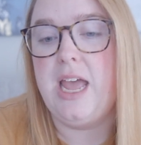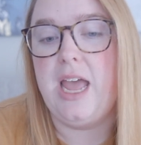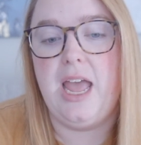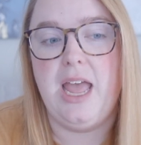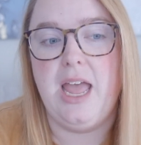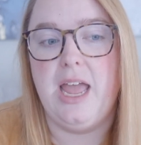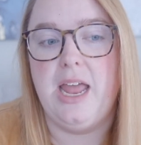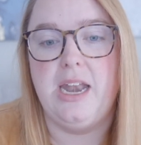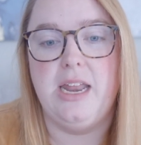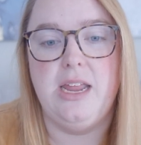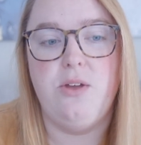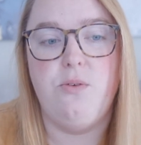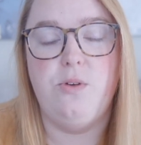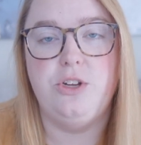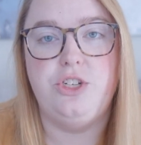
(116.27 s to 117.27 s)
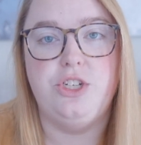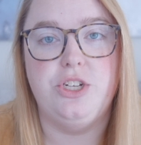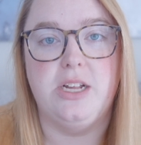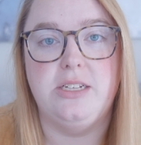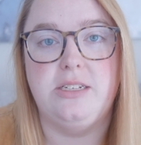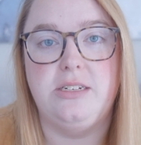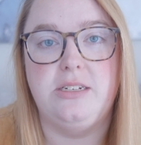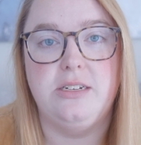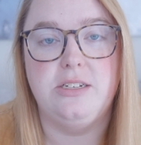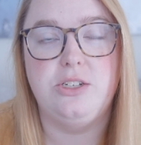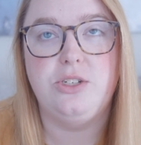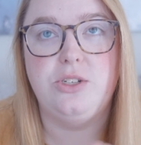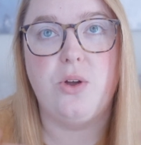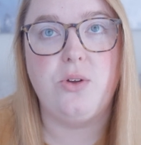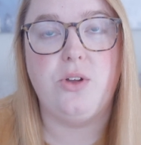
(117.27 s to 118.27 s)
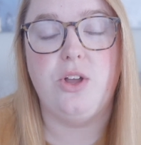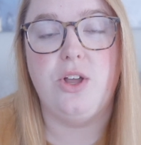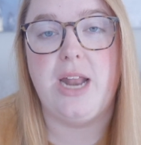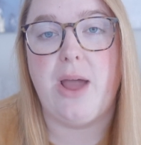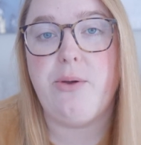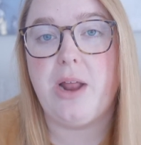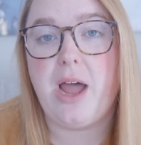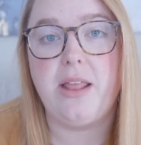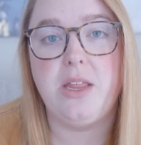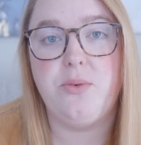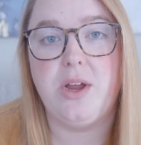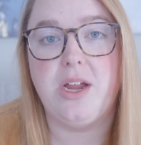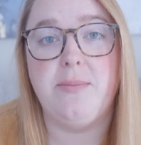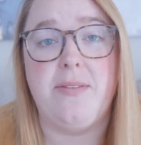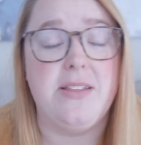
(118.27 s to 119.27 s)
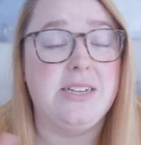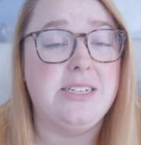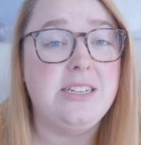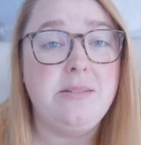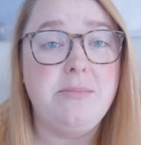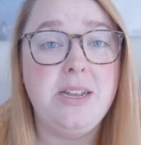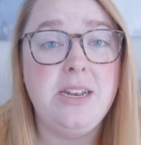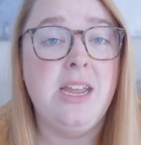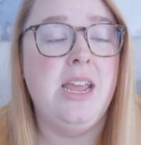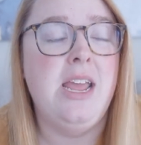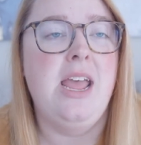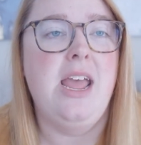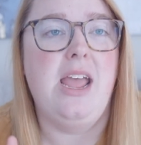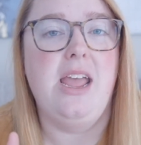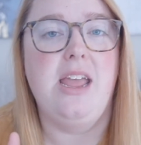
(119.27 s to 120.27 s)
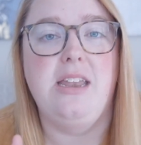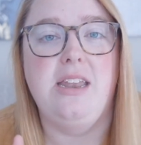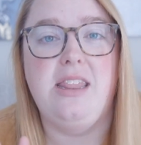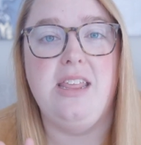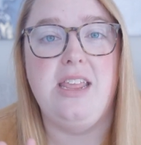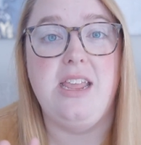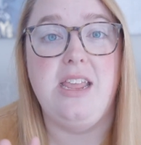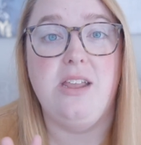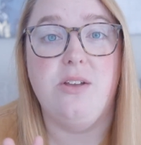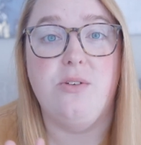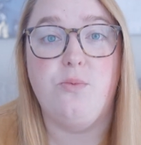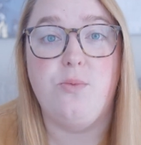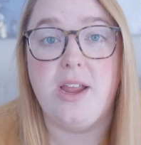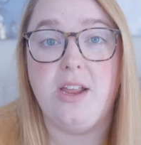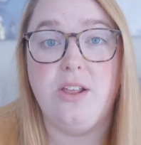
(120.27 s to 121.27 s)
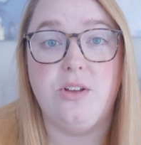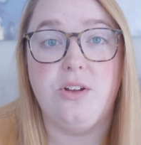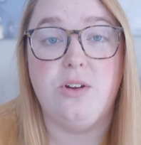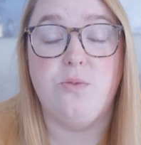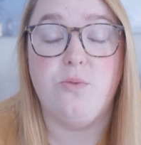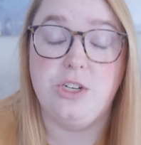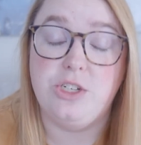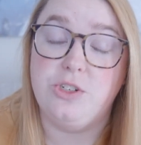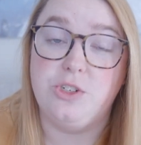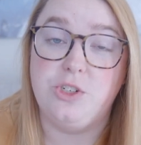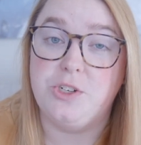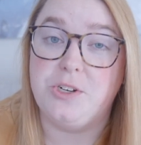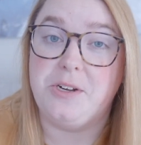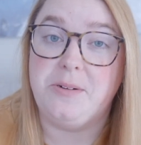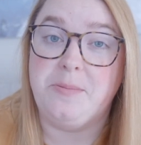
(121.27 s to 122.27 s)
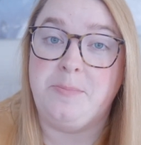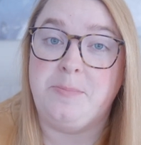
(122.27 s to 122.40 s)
And it was just so good. I would highly recommend the cinnamon and the regular original sugar.